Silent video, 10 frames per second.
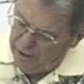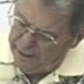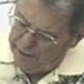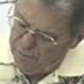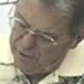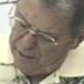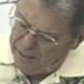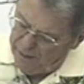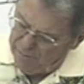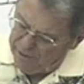later
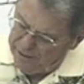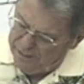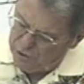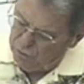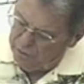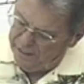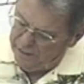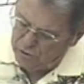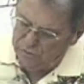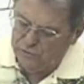renamed the National
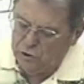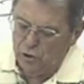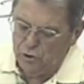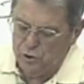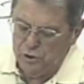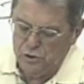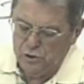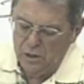Council of Churches.